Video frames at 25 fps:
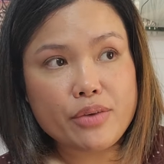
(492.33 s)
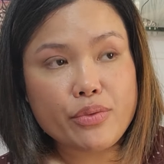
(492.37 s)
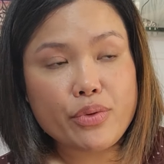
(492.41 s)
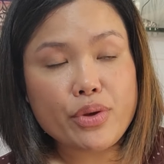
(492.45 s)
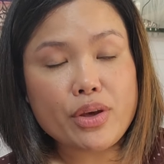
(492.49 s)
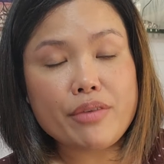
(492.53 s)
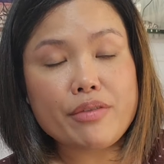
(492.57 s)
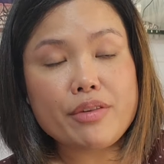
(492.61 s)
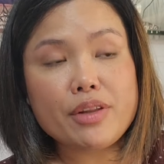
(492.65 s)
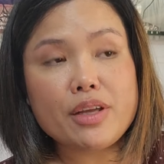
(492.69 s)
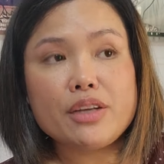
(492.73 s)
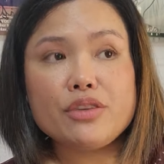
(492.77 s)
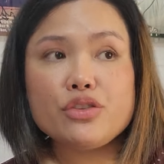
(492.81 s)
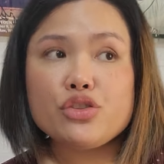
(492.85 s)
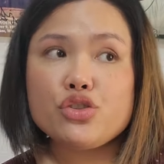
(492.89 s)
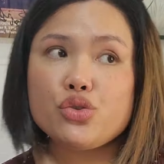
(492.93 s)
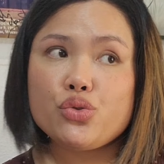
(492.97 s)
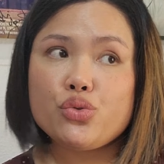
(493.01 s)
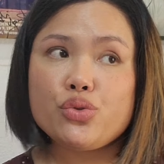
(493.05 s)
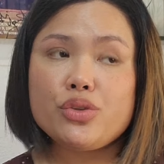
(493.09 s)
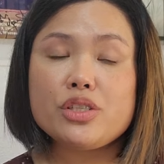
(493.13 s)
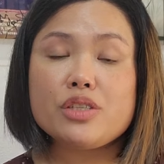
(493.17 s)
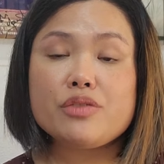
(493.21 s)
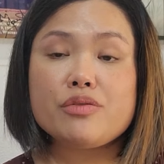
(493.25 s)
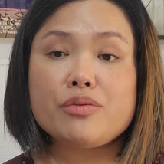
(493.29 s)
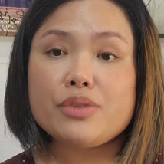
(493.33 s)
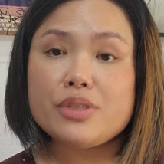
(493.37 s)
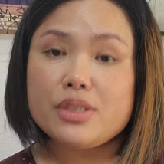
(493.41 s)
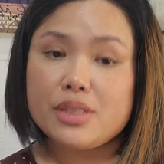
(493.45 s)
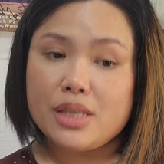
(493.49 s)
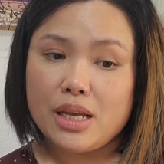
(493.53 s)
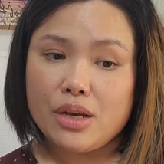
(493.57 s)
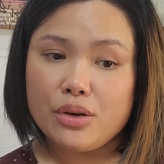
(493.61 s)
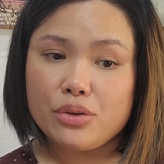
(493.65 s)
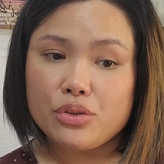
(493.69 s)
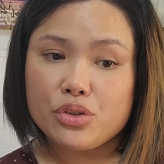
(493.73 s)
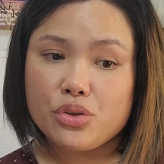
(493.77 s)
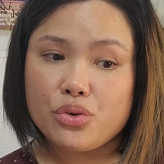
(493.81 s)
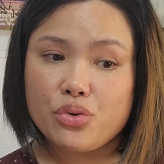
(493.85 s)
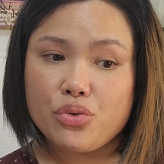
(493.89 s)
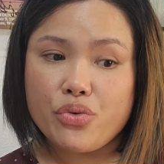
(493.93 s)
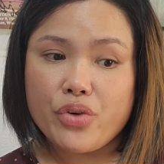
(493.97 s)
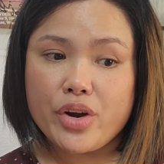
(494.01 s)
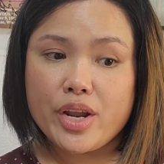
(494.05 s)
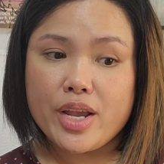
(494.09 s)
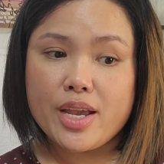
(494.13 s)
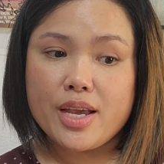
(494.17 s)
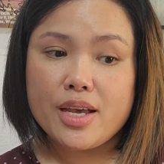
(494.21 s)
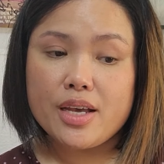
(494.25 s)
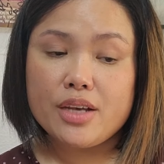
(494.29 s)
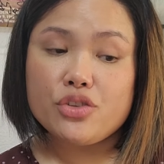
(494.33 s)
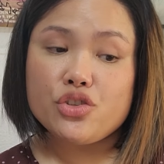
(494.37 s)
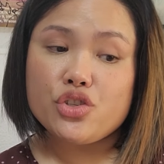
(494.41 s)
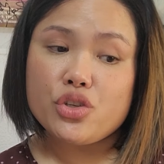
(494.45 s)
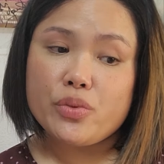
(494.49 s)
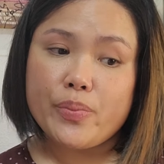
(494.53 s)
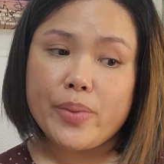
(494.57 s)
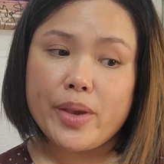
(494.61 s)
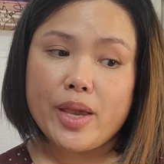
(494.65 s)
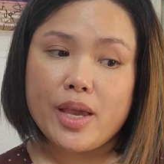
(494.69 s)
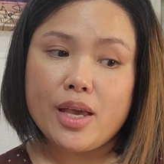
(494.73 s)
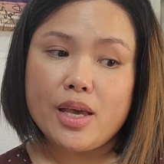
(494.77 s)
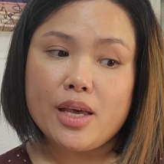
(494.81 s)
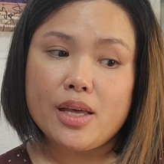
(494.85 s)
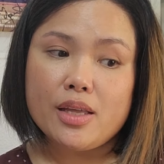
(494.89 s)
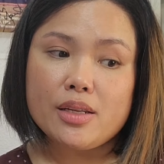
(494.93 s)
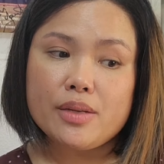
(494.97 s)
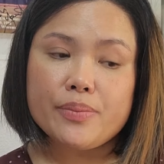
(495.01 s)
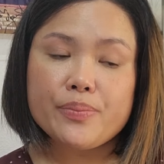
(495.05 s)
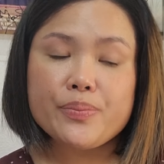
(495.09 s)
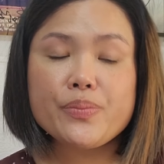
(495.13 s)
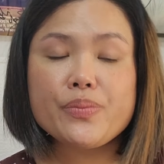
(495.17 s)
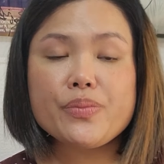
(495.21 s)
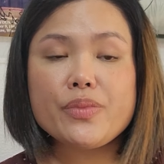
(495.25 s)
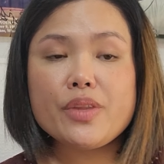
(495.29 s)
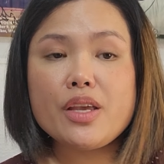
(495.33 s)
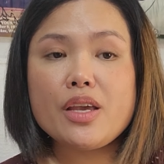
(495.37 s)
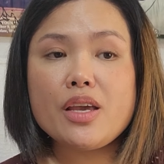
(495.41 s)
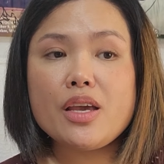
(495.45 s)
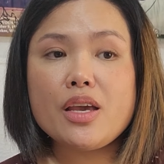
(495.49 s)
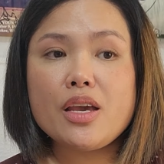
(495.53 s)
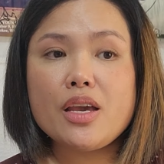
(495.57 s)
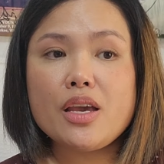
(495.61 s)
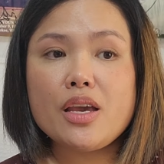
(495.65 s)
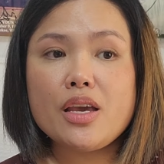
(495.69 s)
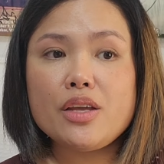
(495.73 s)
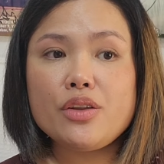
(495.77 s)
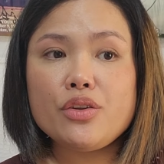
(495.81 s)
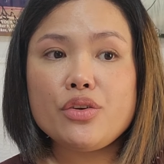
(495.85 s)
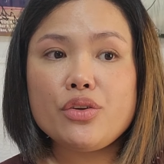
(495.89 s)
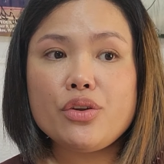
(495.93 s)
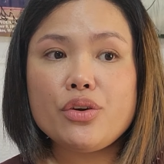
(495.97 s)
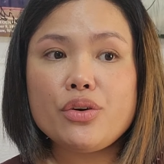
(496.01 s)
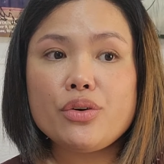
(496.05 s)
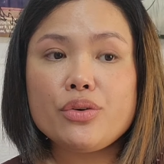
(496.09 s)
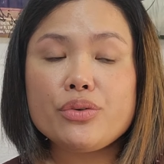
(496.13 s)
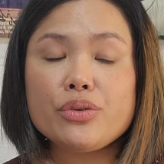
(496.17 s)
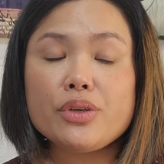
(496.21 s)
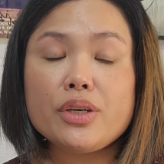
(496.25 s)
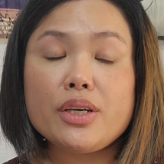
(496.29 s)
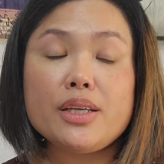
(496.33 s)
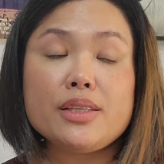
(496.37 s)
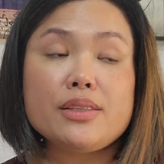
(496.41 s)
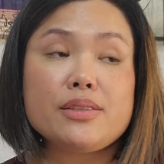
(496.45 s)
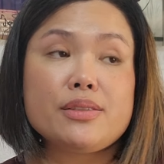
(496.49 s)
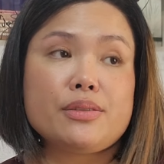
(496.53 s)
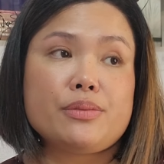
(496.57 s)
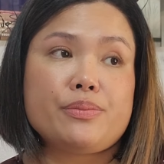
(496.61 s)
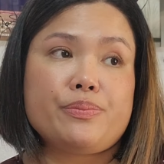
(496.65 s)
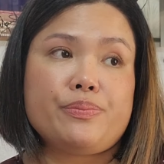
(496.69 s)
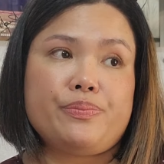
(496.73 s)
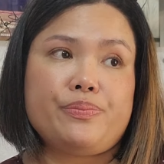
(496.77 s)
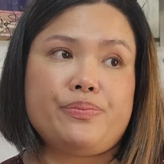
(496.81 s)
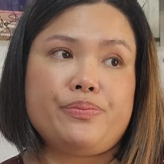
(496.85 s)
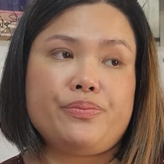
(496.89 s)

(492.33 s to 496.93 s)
We have a lot of students from South Korea, Japan. And, you know, it's